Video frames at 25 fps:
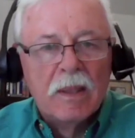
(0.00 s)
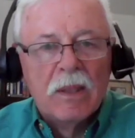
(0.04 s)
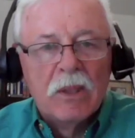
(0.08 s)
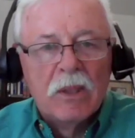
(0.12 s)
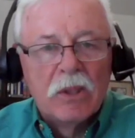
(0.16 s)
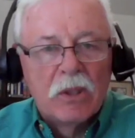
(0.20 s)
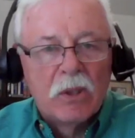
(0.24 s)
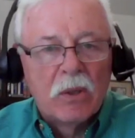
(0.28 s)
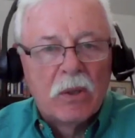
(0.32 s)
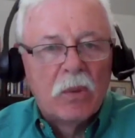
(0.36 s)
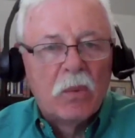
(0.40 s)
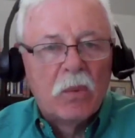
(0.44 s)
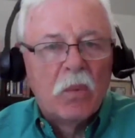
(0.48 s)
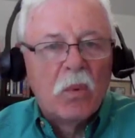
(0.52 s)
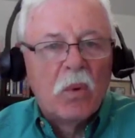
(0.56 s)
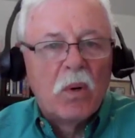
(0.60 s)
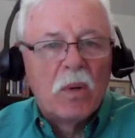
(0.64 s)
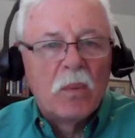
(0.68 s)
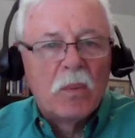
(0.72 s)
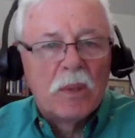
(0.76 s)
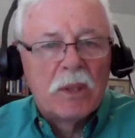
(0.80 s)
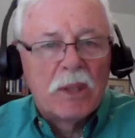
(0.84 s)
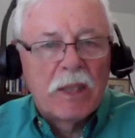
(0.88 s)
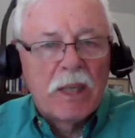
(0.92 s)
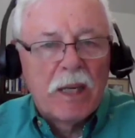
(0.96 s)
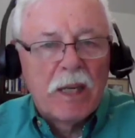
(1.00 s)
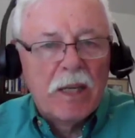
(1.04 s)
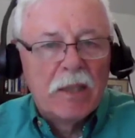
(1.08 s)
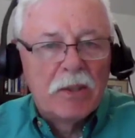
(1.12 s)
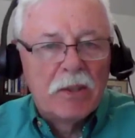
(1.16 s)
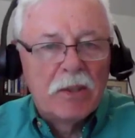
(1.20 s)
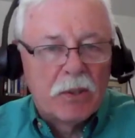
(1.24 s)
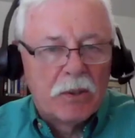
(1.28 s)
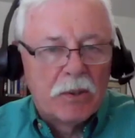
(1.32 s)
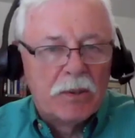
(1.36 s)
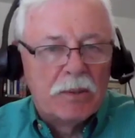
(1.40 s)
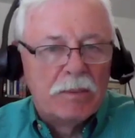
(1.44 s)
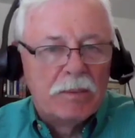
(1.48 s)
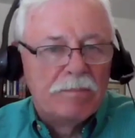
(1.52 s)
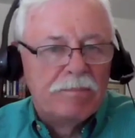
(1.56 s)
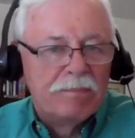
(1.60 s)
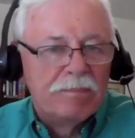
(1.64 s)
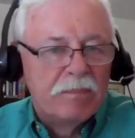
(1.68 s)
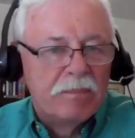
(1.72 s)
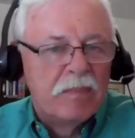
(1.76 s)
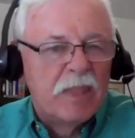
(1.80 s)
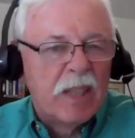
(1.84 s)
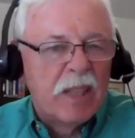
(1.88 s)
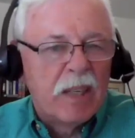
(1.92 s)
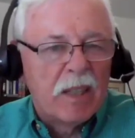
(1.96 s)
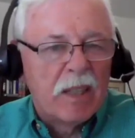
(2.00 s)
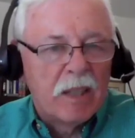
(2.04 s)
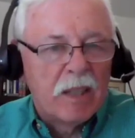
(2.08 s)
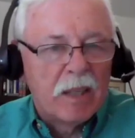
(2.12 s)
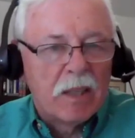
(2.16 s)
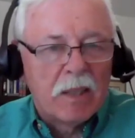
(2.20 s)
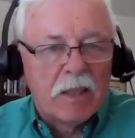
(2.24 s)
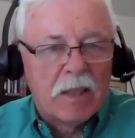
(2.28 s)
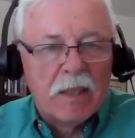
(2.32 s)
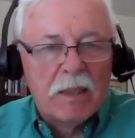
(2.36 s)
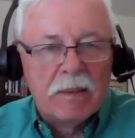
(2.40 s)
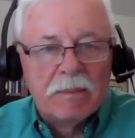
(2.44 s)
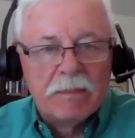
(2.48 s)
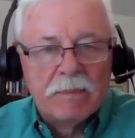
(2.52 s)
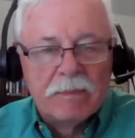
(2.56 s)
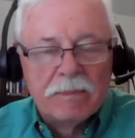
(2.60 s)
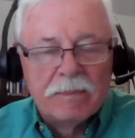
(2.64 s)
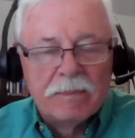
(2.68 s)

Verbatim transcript: So the war was canceled, technically.